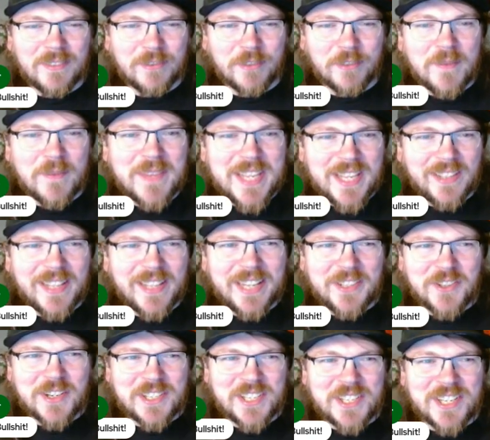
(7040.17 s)
From the
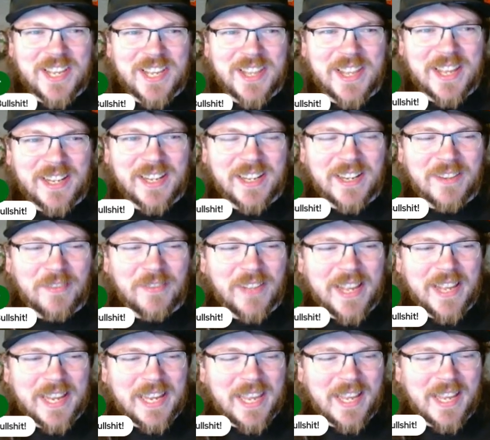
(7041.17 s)
electricity that
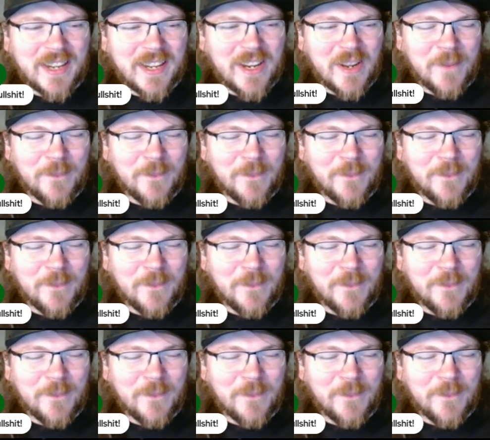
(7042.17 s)
Flag had